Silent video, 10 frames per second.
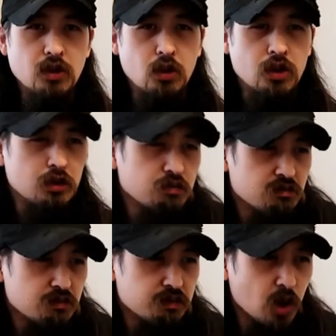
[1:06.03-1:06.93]
or
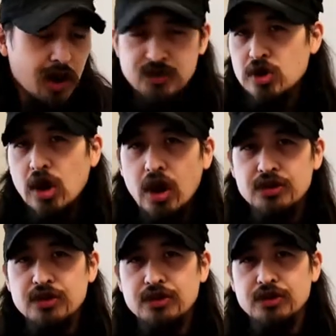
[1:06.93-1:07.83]
perhaps
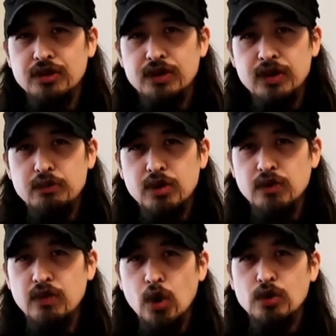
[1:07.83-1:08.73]
consciously
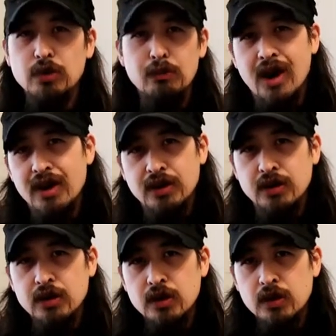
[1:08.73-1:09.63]
provoke the
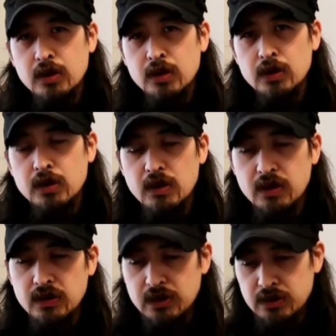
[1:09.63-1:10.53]
mind
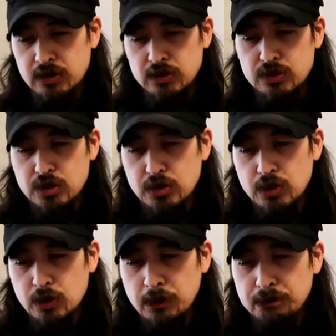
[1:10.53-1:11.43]

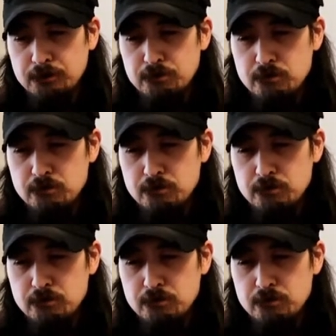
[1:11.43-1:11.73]
into